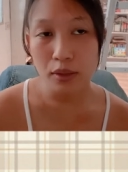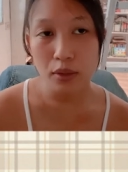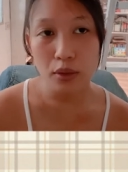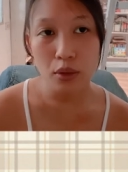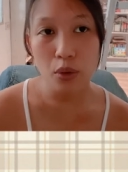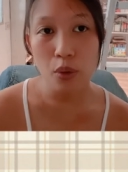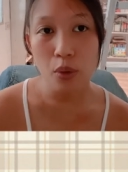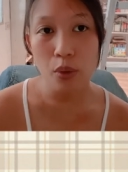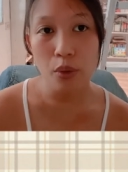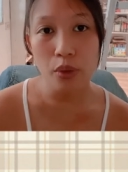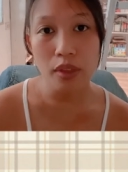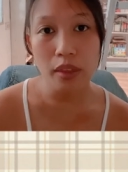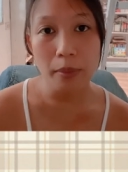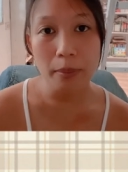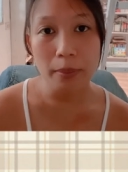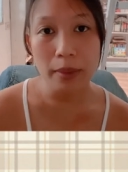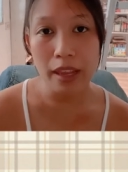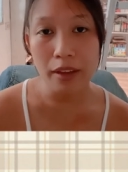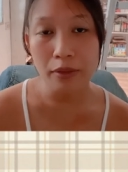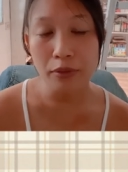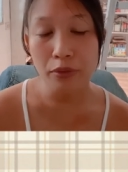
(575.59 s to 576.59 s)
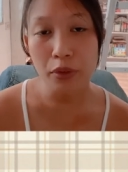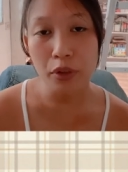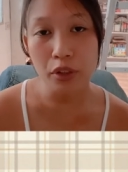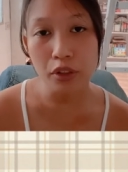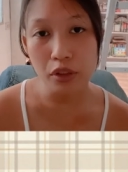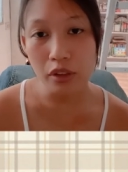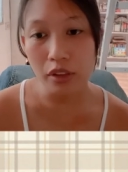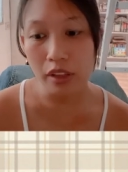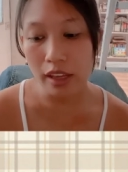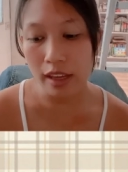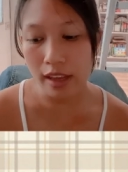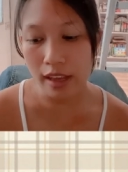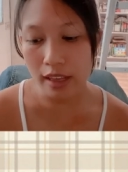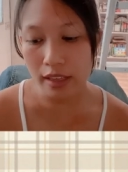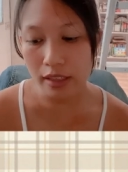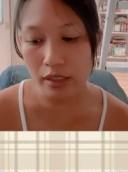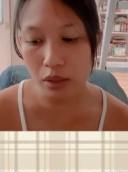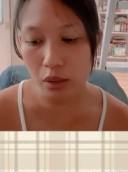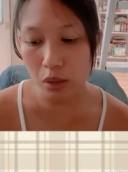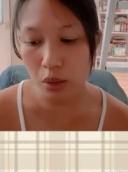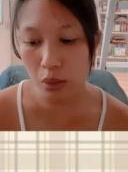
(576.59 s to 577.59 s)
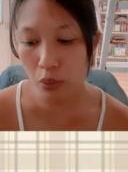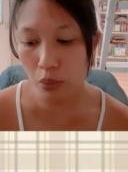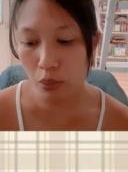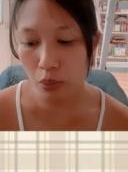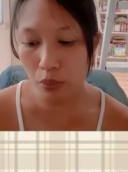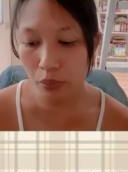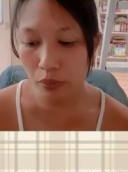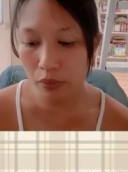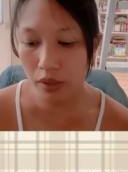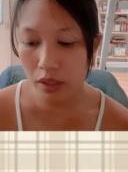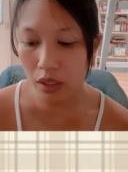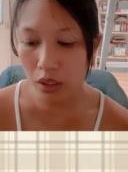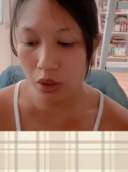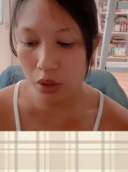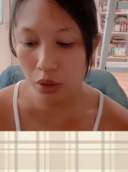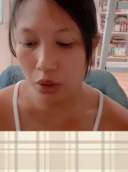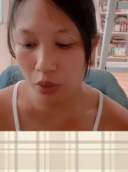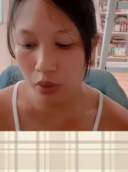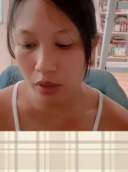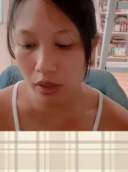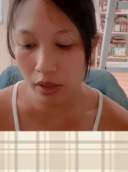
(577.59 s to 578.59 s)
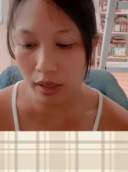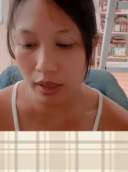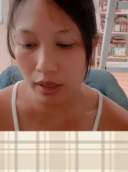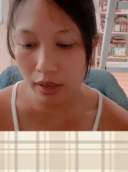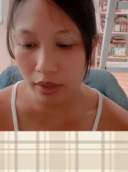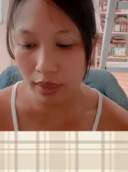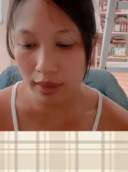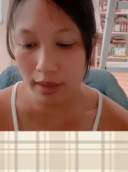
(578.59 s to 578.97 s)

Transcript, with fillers: so the plan for today is to finish reading